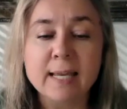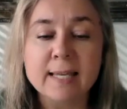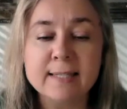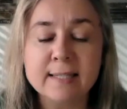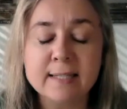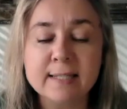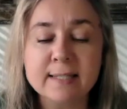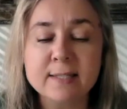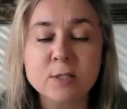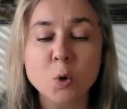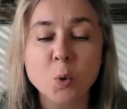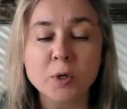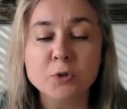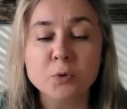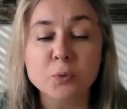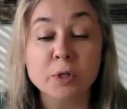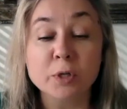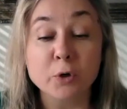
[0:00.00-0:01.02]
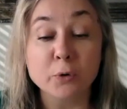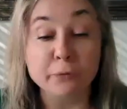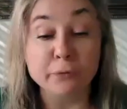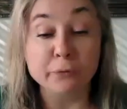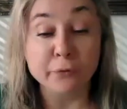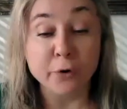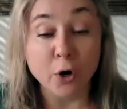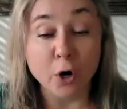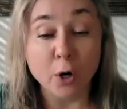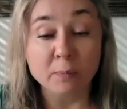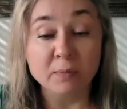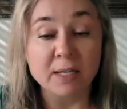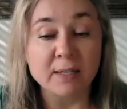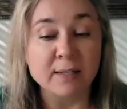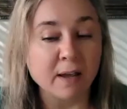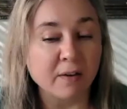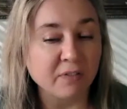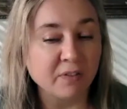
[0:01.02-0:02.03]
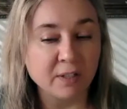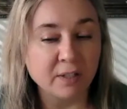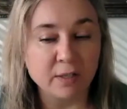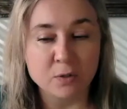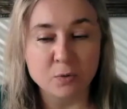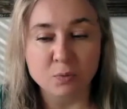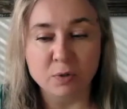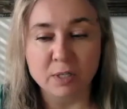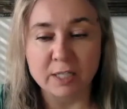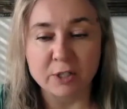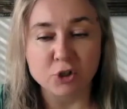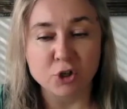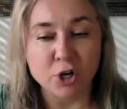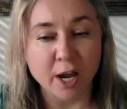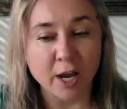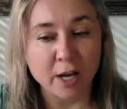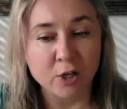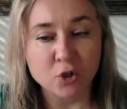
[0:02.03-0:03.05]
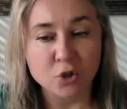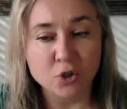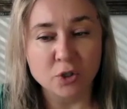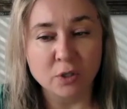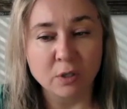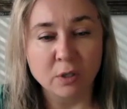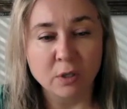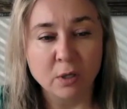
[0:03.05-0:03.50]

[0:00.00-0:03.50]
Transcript: Isn't this going to reconfirm that nothing has really changed?